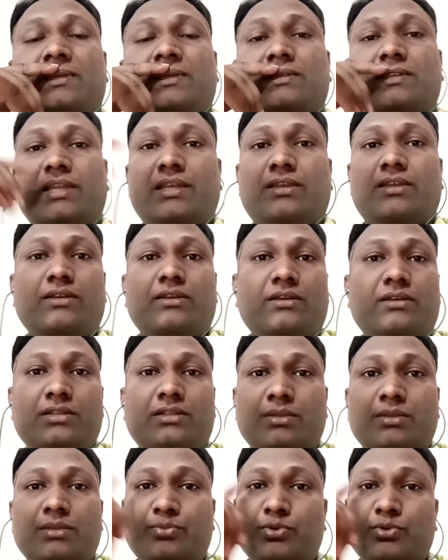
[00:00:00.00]
like
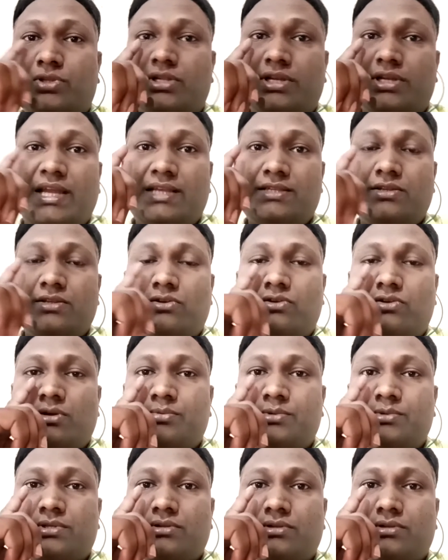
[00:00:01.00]
they put the nasal drops,